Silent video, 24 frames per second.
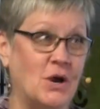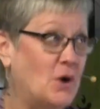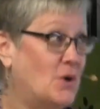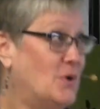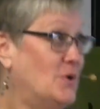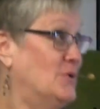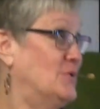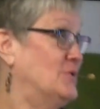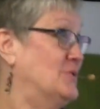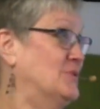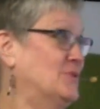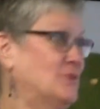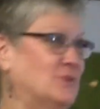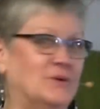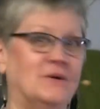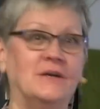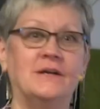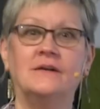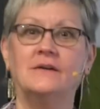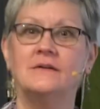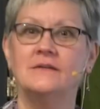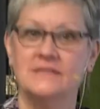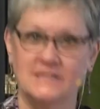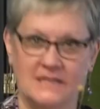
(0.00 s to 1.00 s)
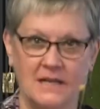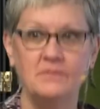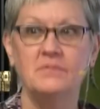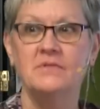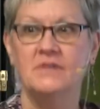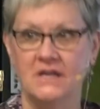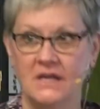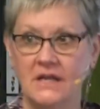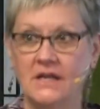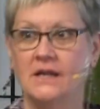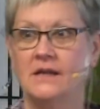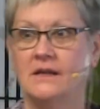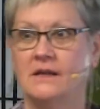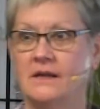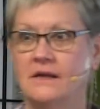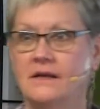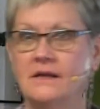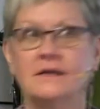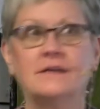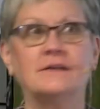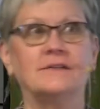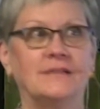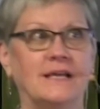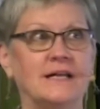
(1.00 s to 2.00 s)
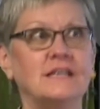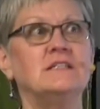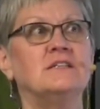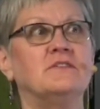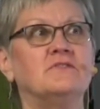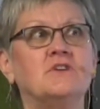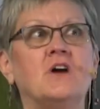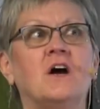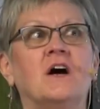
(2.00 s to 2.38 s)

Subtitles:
Oh, same thing. Collective